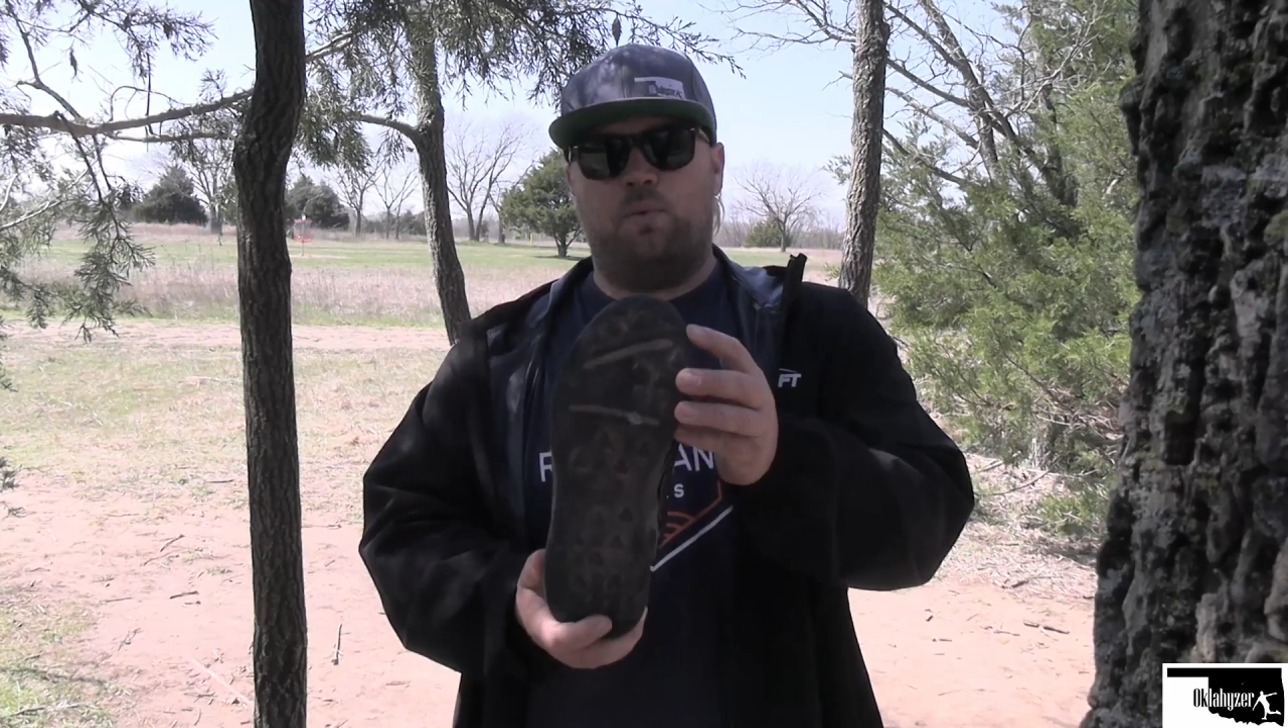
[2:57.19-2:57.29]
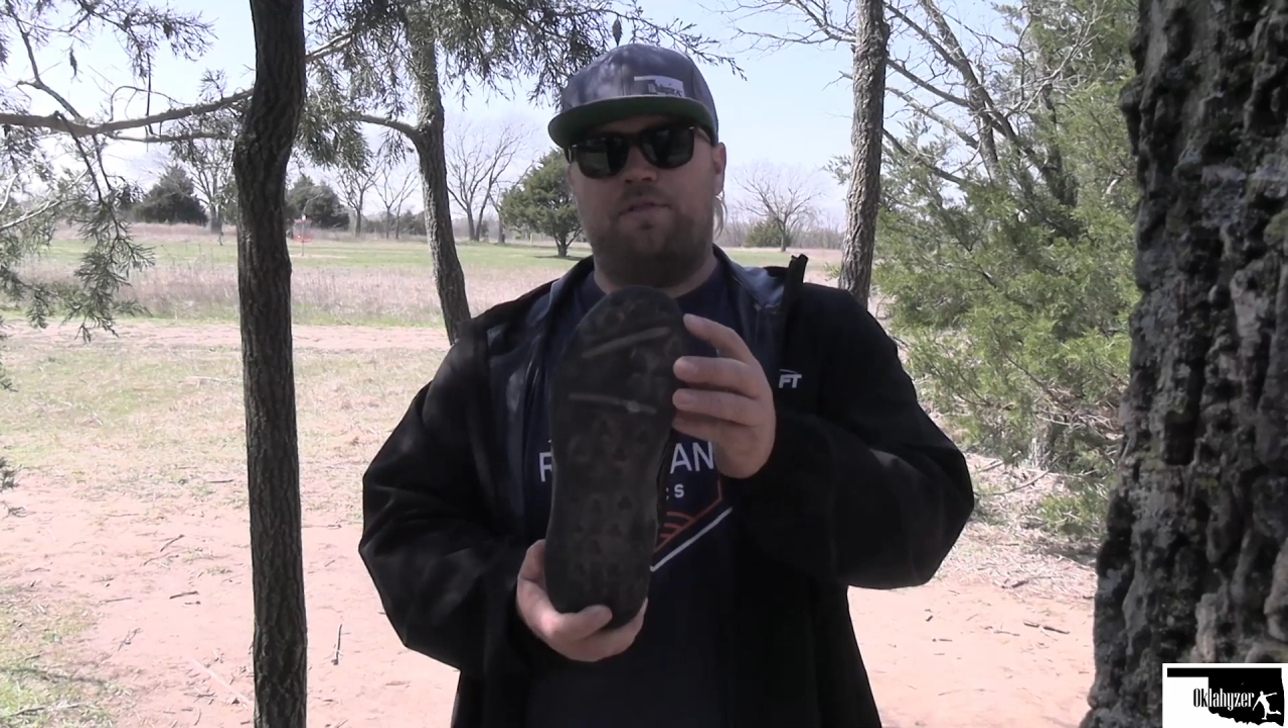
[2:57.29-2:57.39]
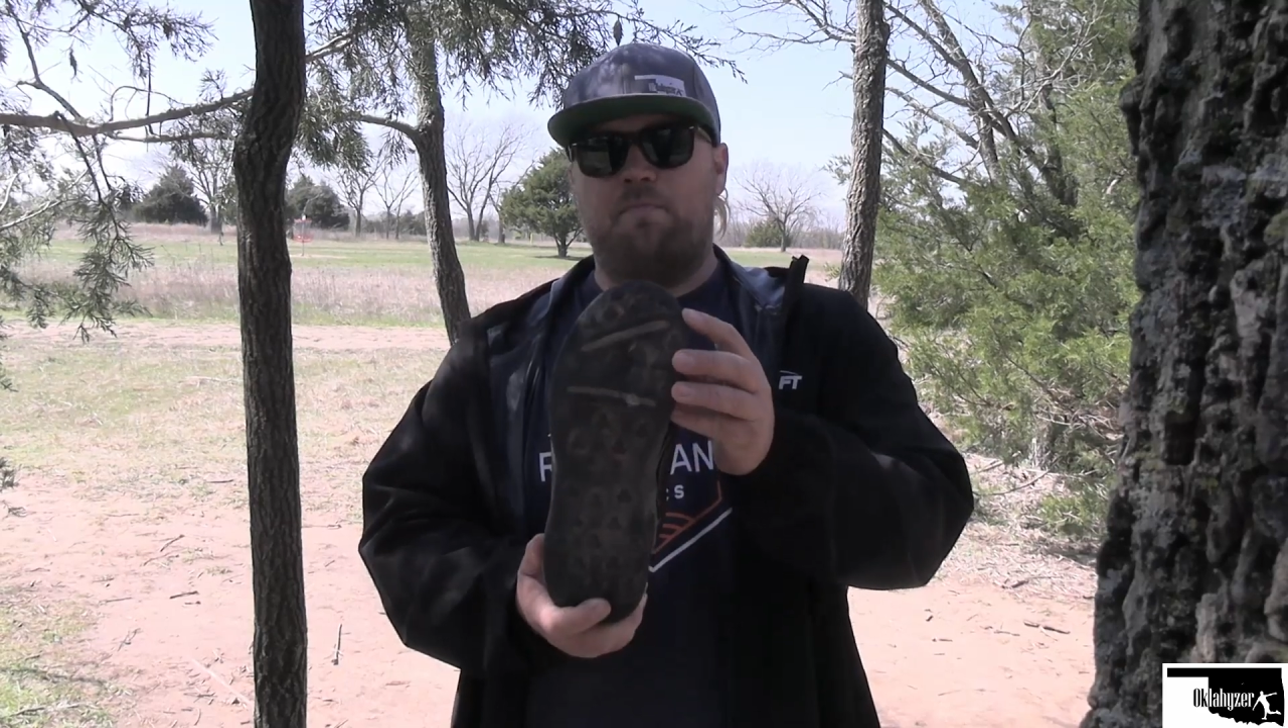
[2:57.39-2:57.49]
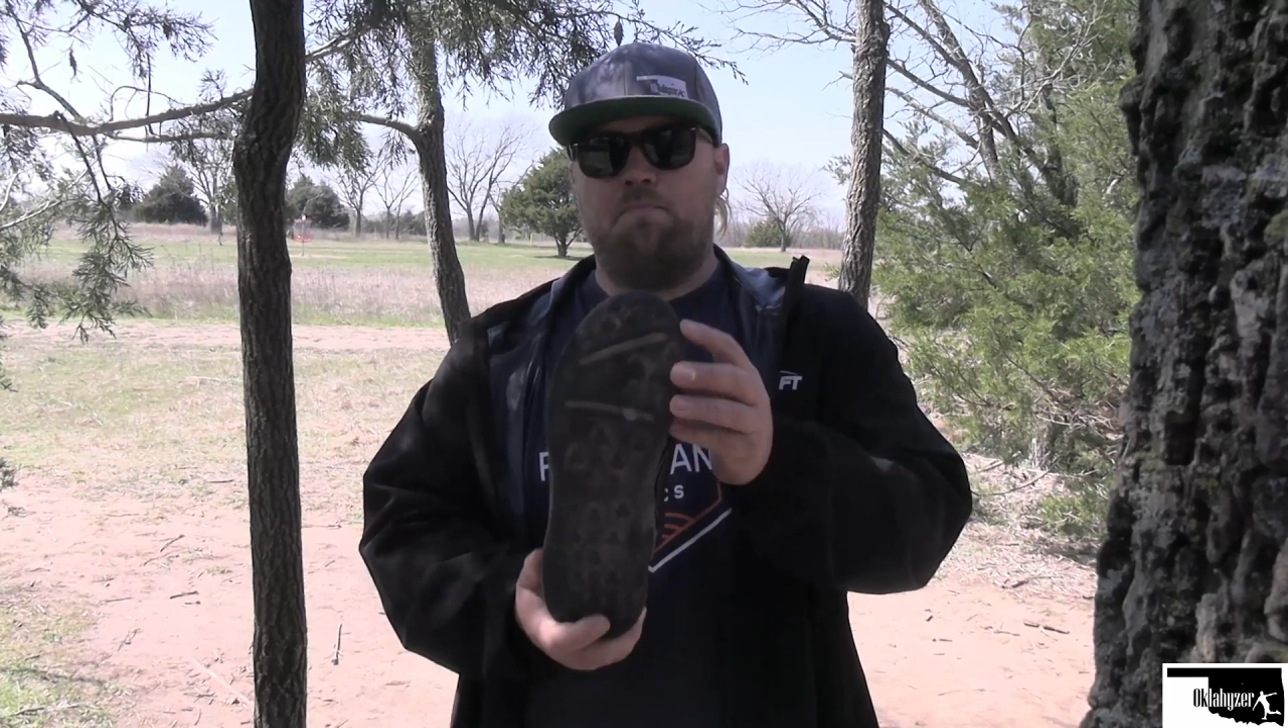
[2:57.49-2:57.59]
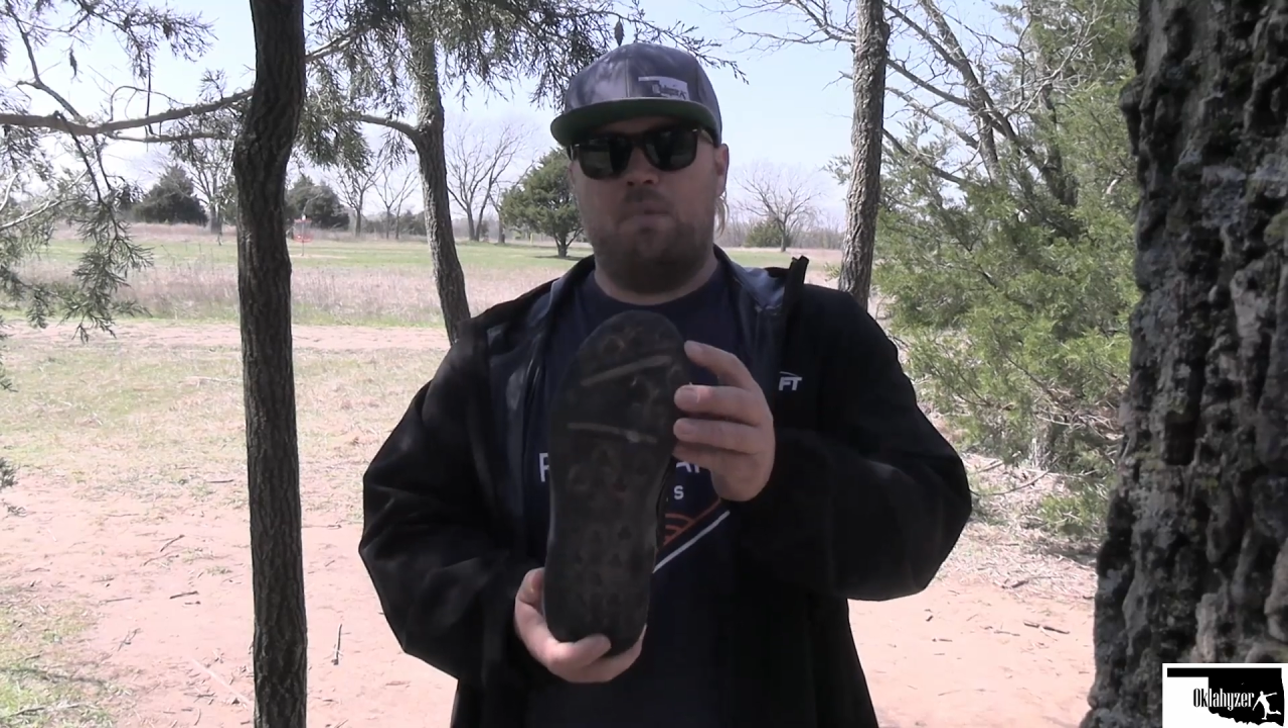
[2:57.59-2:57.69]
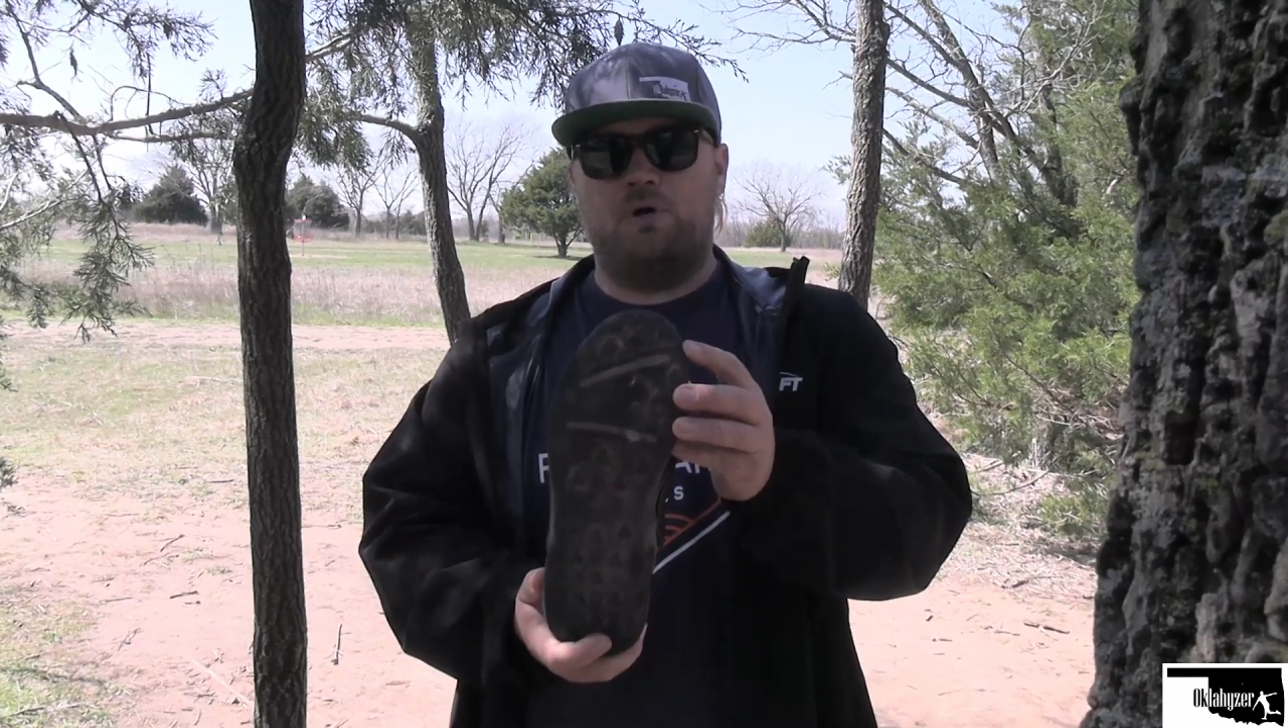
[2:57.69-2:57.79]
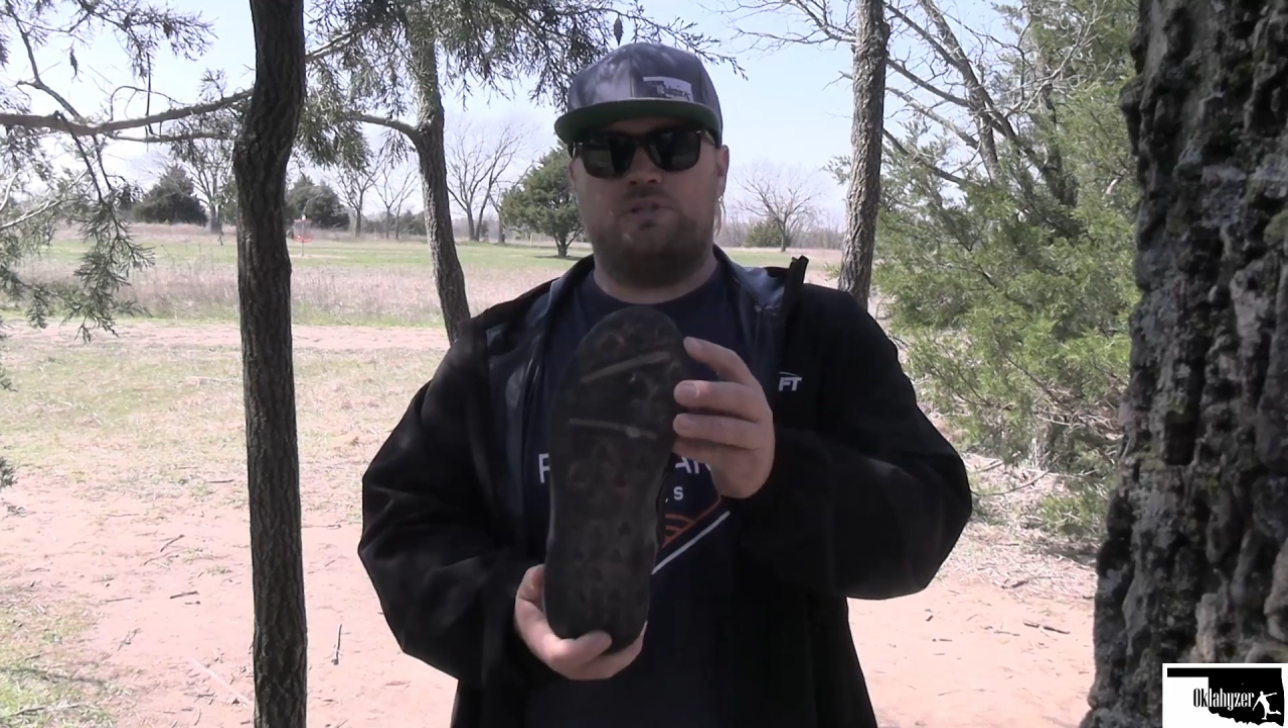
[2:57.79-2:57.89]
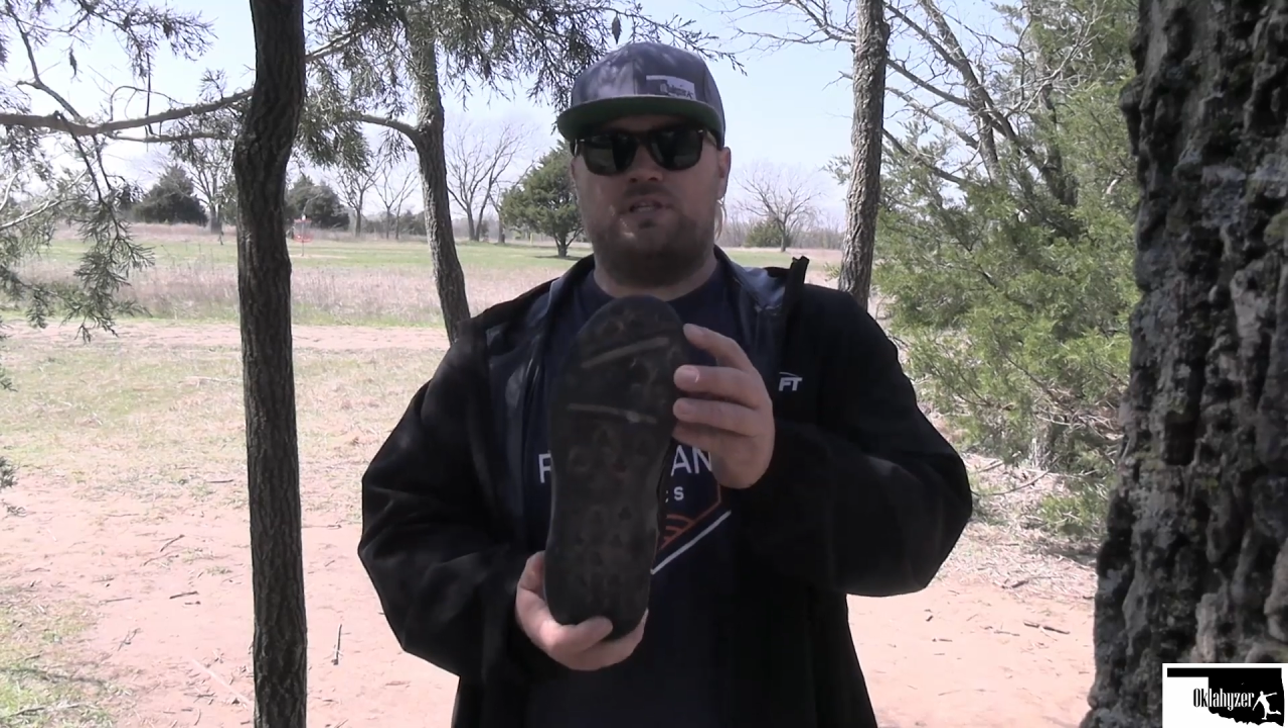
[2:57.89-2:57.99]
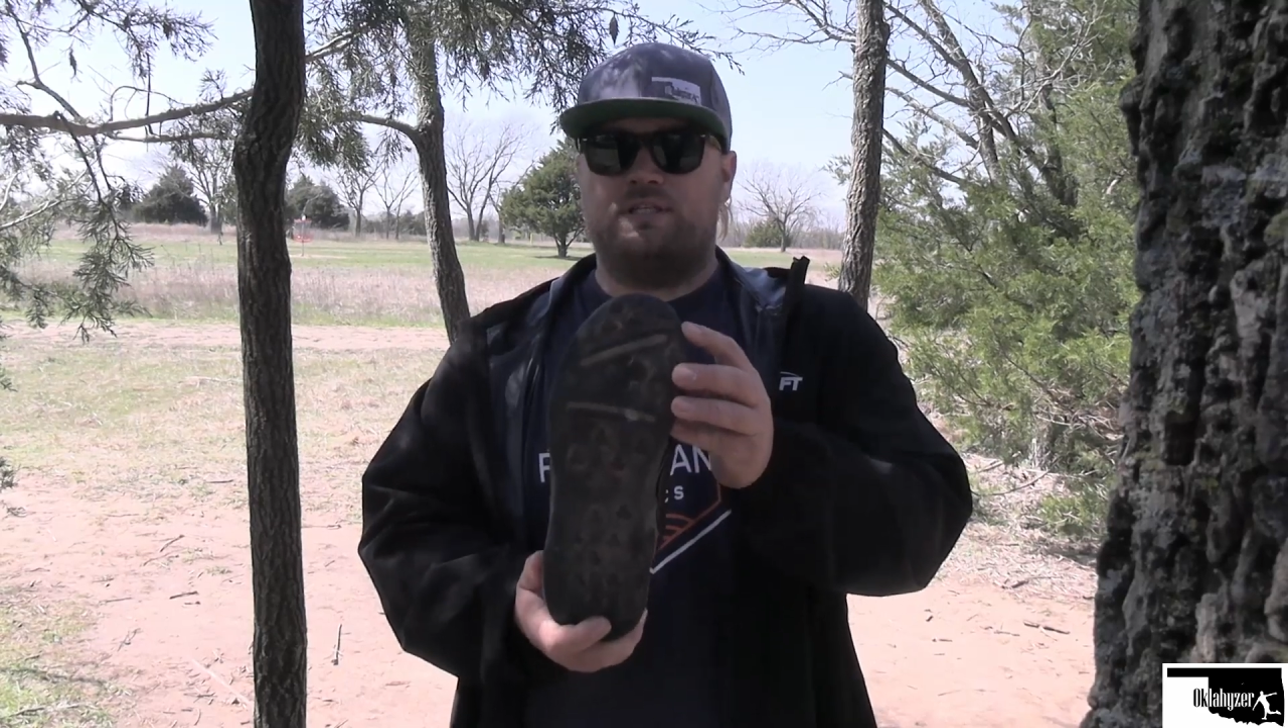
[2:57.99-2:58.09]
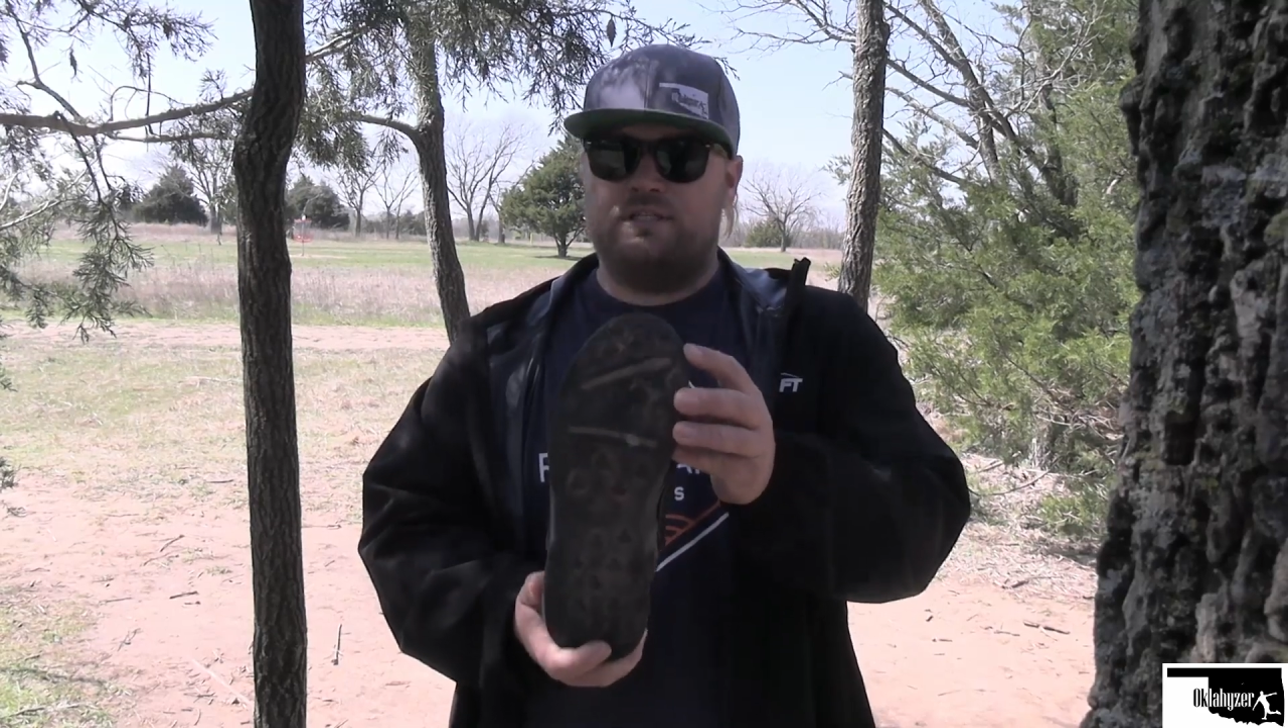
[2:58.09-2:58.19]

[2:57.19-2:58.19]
with most